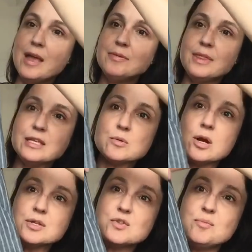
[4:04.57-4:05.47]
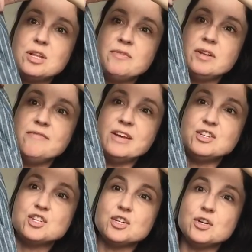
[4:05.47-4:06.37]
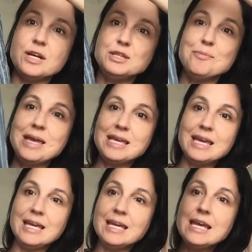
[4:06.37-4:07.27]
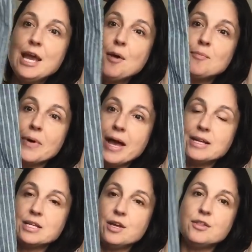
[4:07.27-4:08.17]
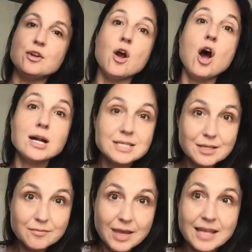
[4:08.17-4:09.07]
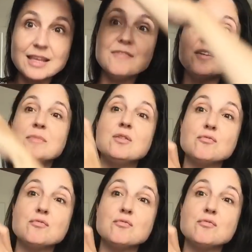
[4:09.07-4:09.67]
These were also a bit of an adventure in the making, but they're awesome and they fit me